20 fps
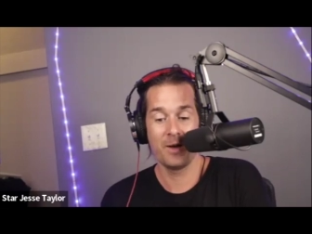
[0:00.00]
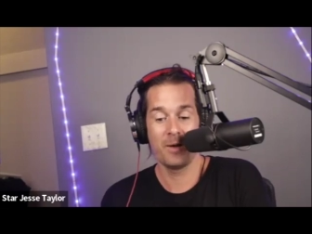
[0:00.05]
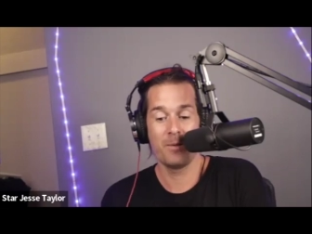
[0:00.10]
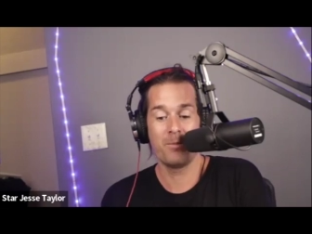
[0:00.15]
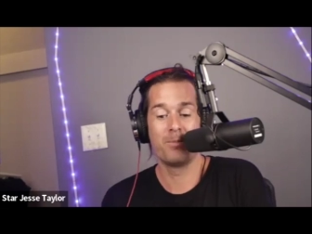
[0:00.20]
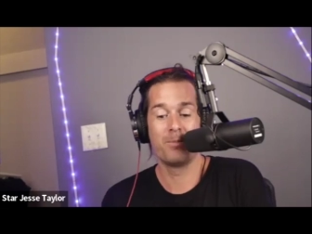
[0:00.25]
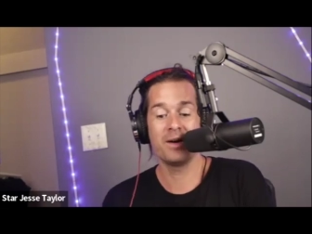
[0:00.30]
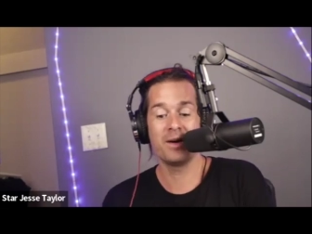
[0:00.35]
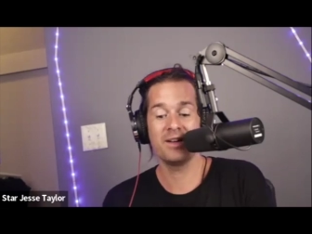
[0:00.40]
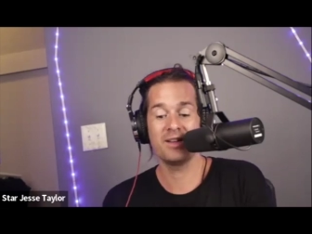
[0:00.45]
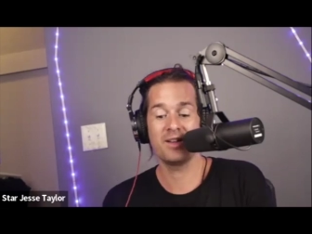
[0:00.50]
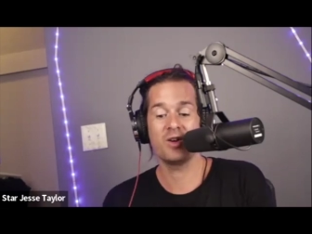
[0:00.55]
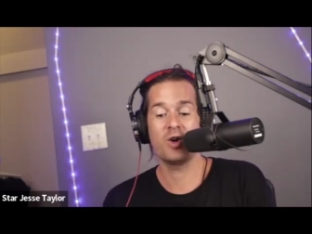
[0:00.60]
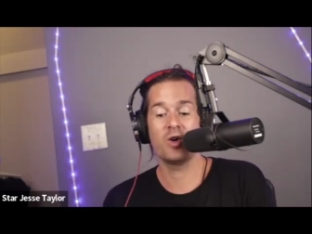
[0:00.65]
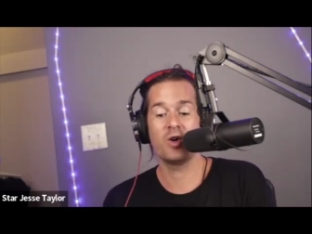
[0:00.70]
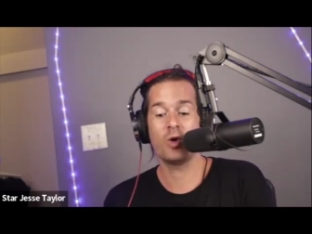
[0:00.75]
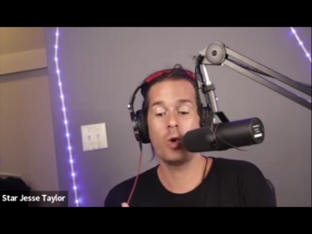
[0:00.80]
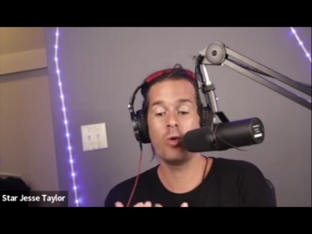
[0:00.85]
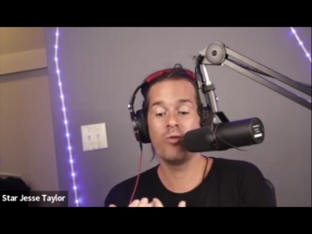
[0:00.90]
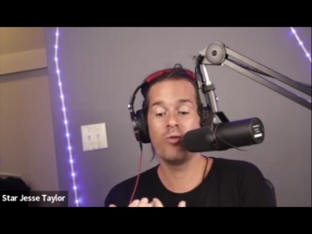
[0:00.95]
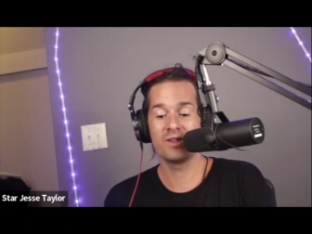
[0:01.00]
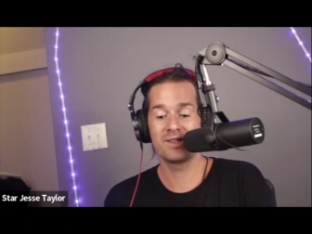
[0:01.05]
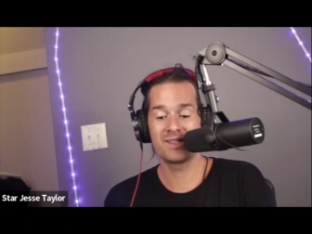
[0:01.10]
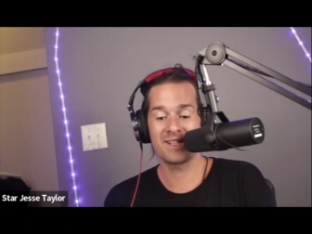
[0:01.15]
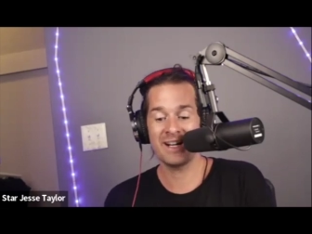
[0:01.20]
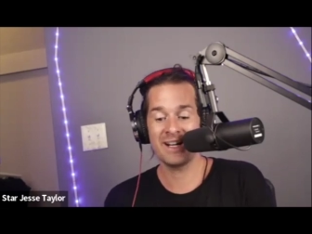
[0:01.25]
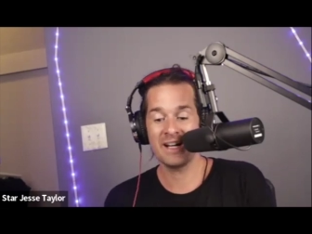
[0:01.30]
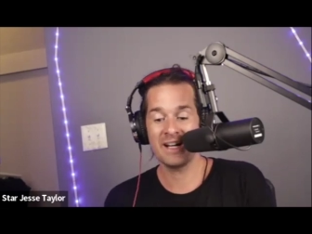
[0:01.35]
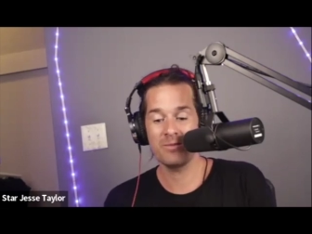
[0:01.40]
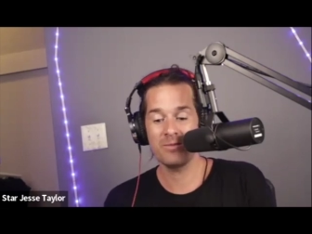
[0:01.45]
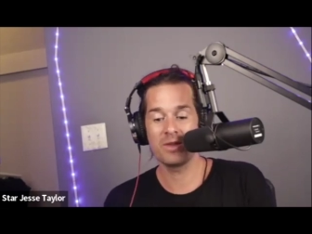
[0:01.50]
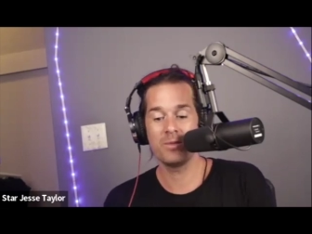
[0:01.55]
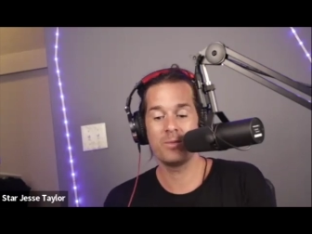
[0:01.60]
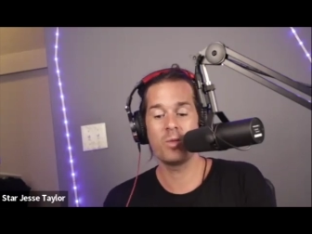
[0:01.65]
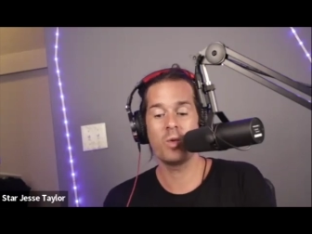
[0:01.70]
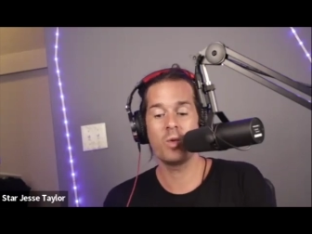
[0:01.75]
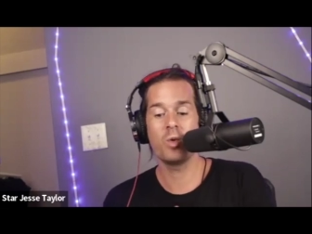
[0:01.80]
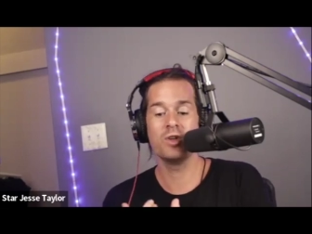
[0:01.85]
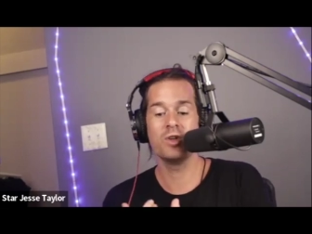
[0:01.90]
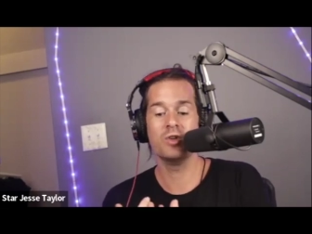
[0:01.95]
But over time, the
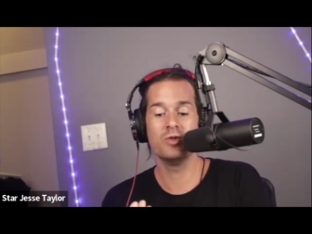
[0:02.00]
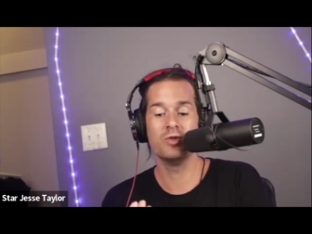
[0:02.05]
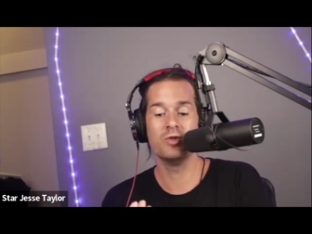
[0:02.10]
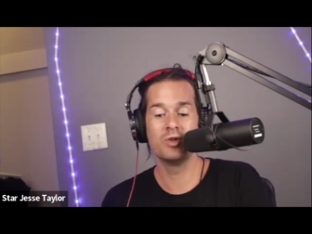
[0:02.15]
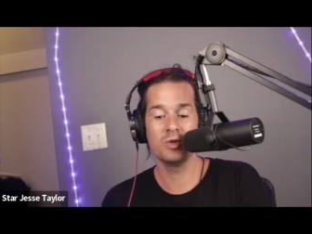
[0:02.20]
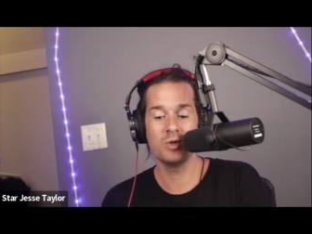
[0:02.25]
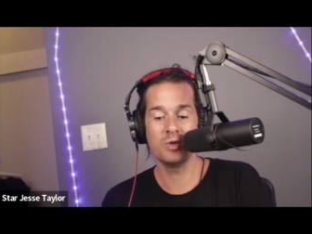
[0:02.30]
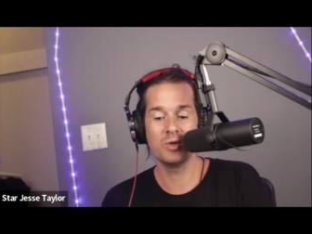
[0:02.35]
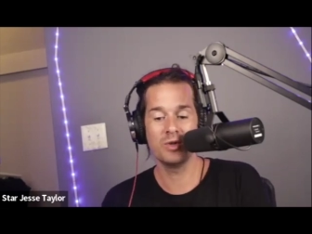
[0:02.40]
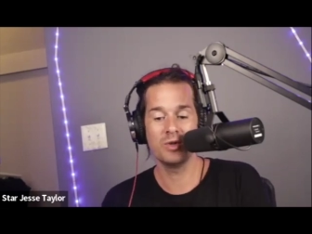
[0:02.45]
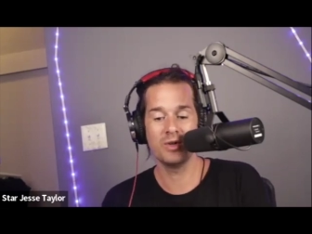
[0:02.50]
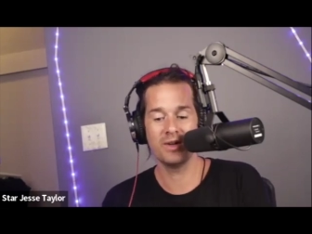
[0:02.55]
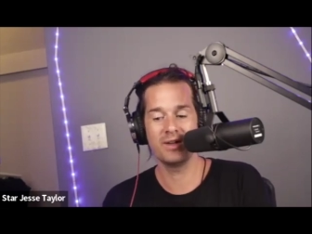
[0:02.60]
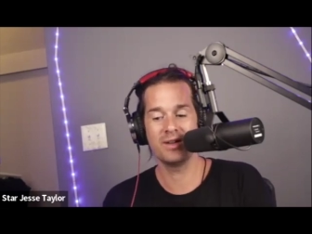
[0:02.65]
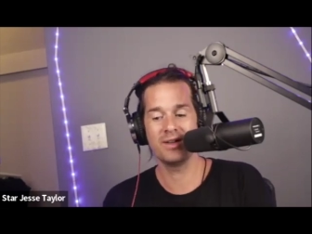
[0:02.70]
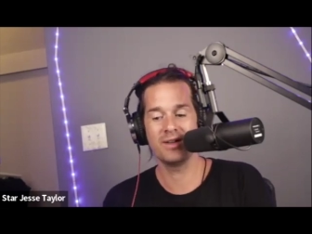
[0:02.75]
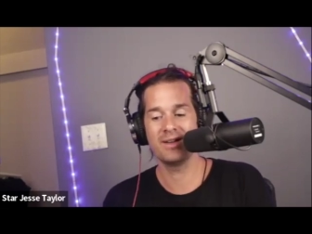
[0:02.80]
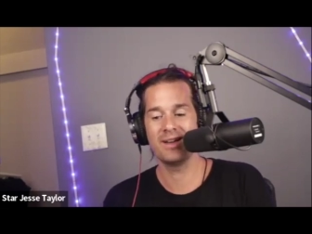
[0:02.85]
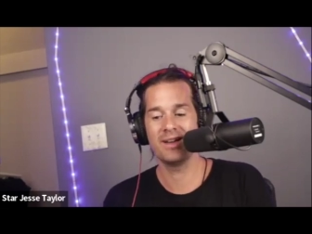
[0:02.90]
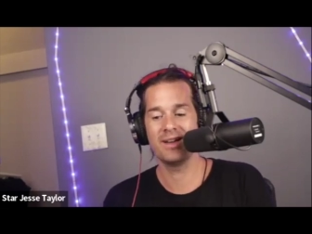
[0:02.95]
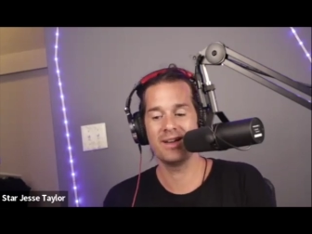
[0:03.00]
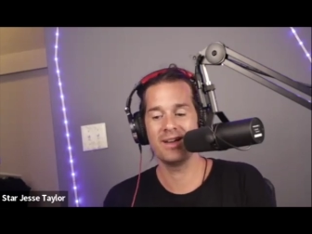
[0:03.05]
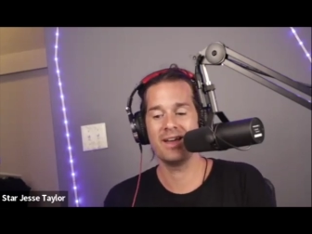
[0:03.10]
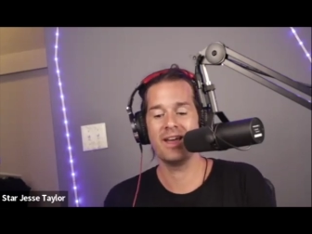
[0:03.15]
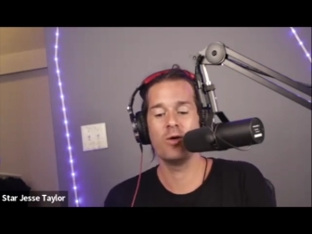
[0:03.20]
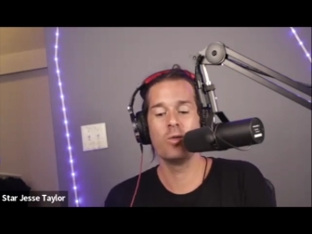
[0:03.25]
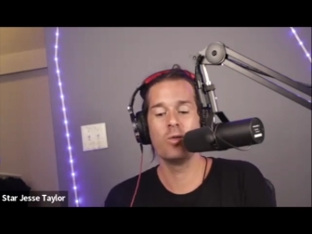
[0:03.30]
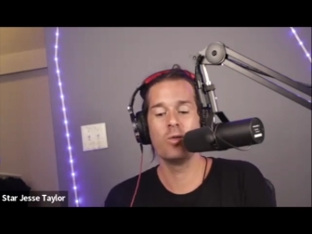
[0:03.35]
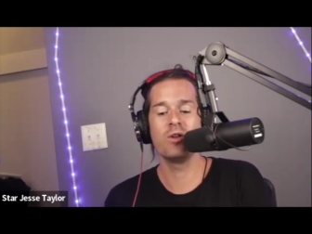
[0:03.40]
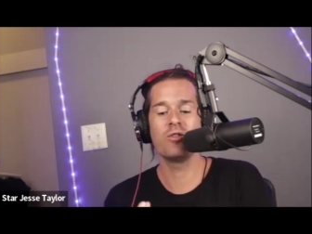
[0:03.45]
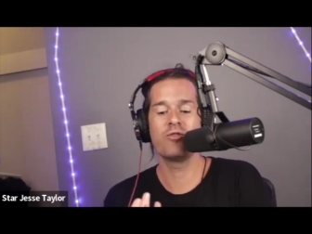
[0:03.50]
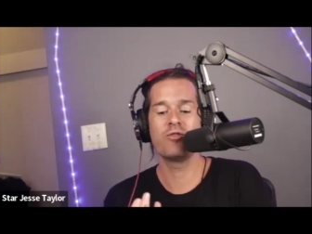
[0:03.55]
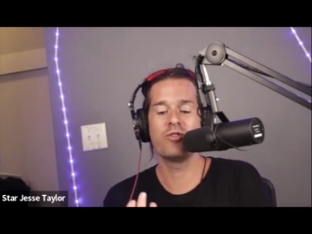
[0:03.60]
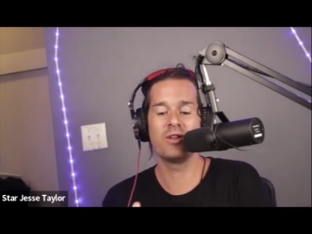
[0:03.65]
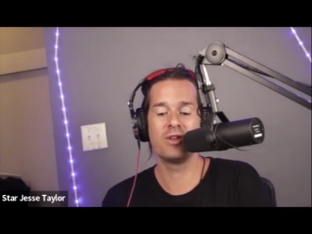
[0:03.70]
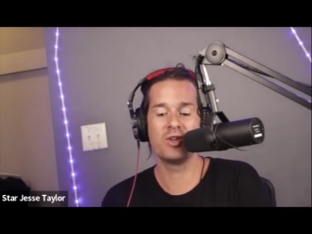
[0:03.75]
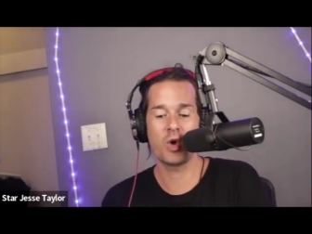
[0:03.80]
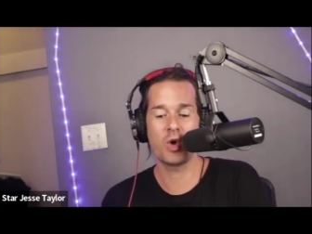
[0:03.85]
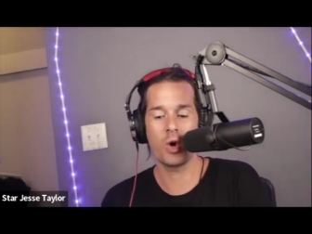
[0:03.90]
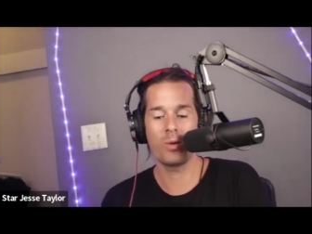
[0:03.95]
more you do it, it will feel
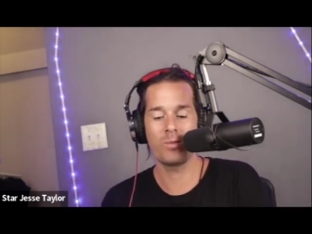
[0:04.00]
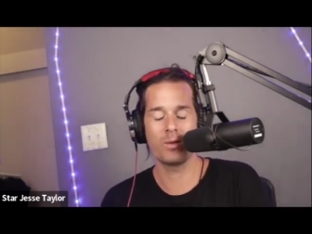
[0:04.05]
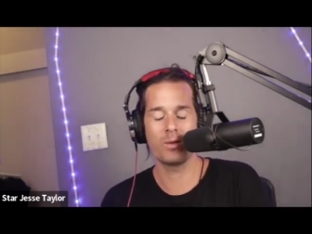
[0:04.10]
normal.